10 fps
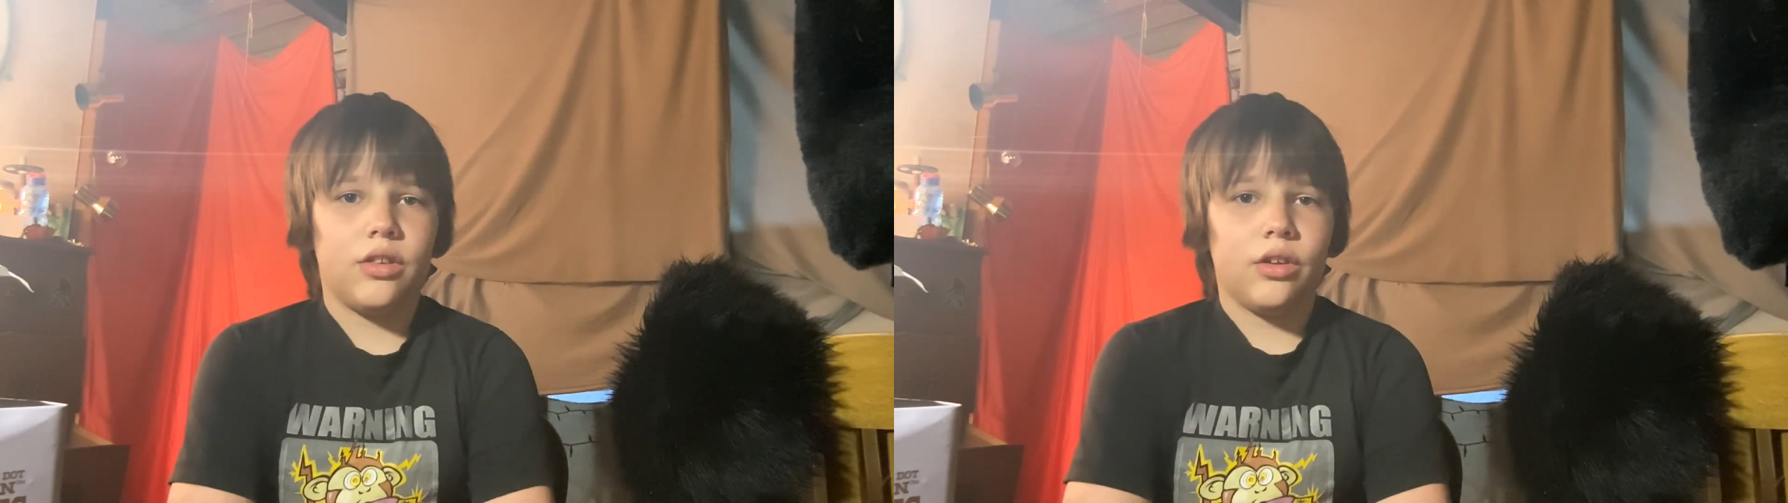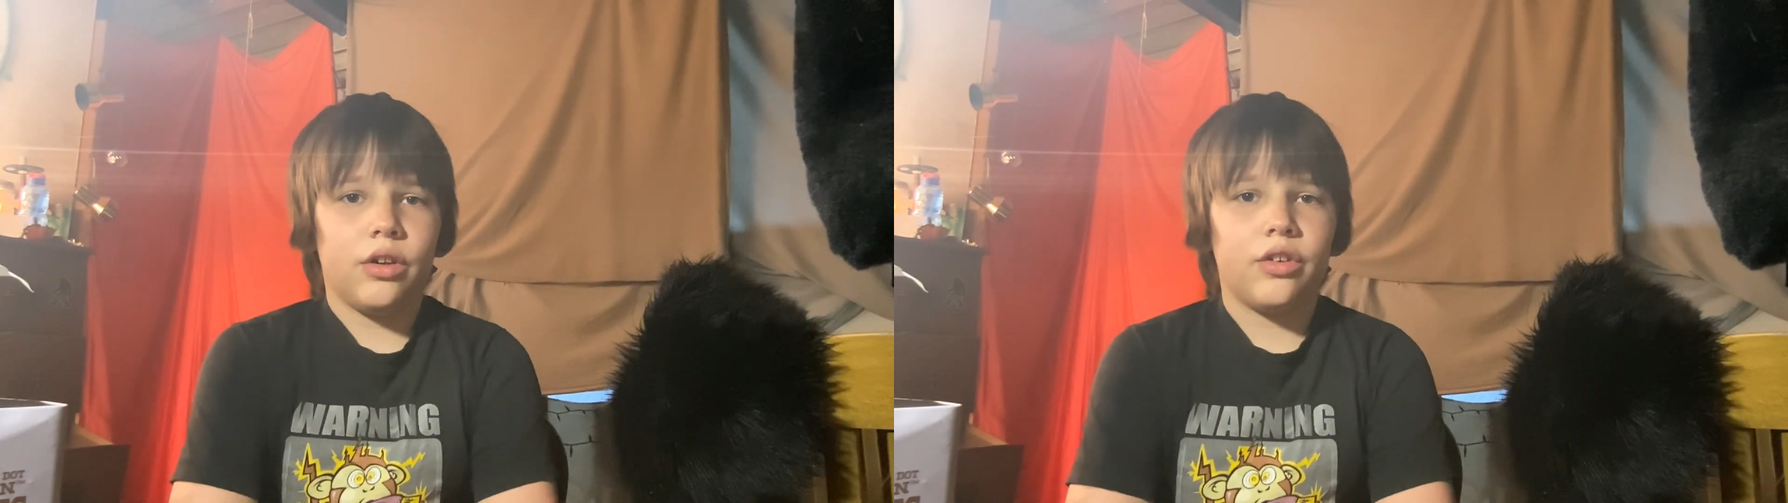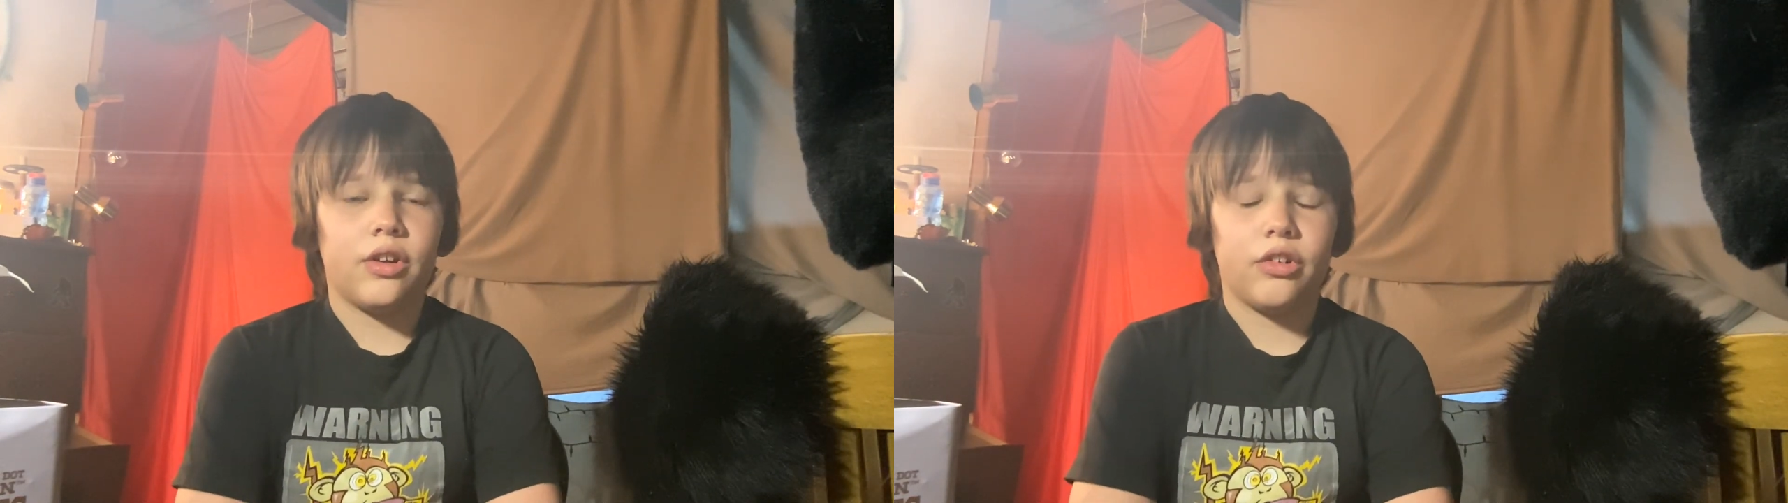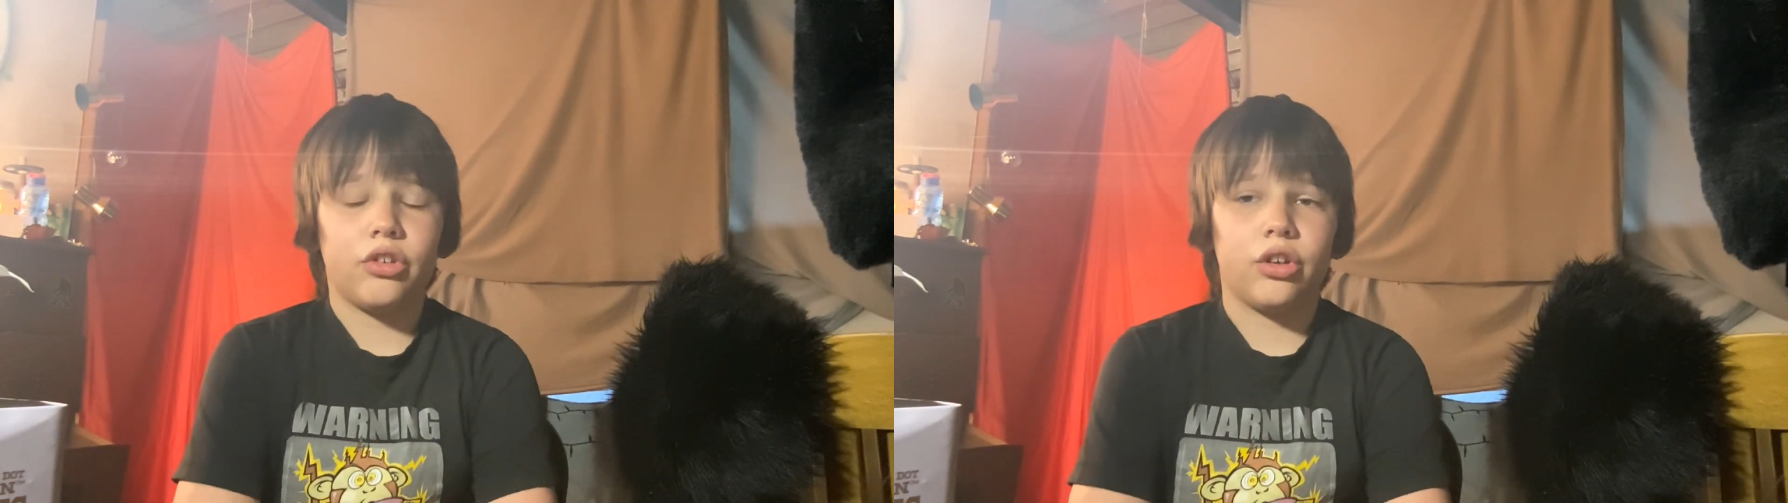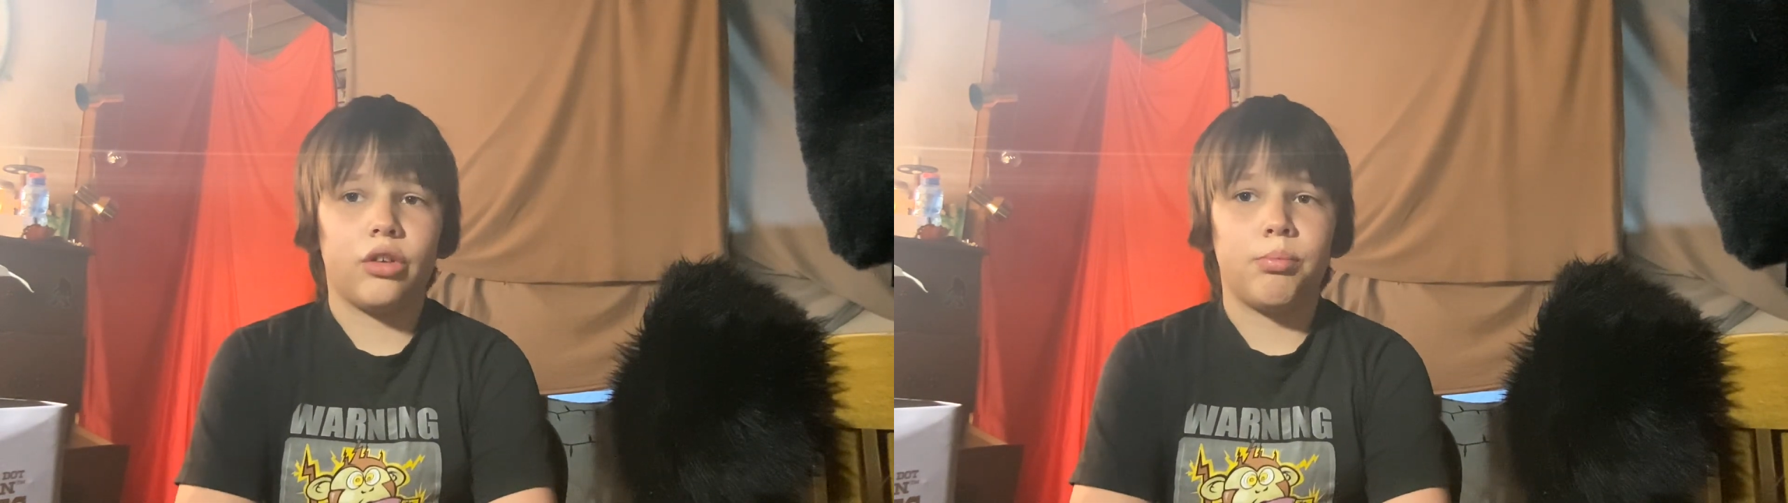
actually